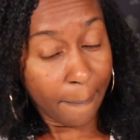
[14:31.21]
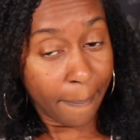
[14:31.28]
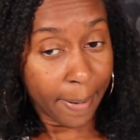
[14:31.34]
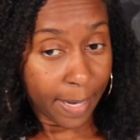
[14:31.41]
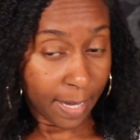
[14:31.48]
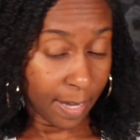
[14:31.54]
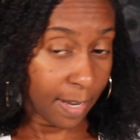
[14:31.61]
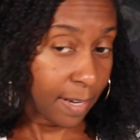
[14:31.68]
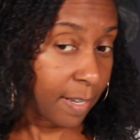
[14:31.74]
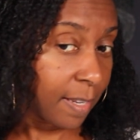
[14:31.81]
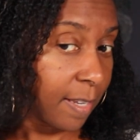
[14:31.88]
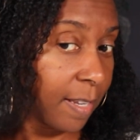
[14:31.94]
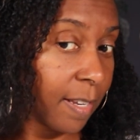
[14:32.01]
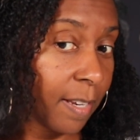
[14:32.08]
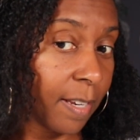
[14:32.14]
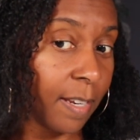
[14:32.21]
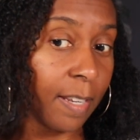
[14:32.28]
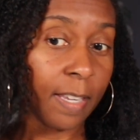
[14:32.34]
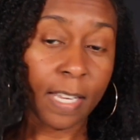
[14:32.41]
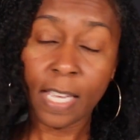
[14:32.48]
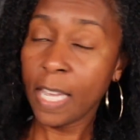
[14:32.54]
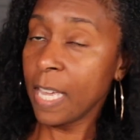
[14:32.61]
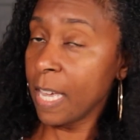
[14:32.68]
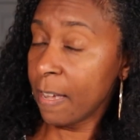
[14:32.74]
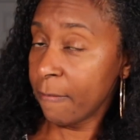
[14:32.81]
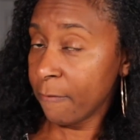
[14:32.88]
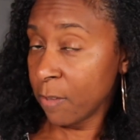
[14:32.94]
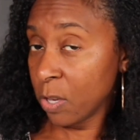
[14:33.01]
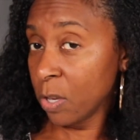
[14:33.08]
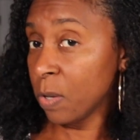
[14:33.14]
But
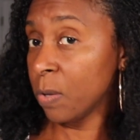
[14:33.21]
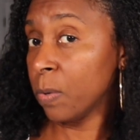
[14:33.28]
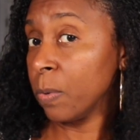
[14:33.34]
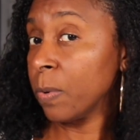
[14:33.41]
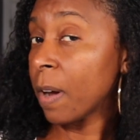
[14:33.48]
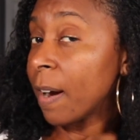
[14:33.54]
if you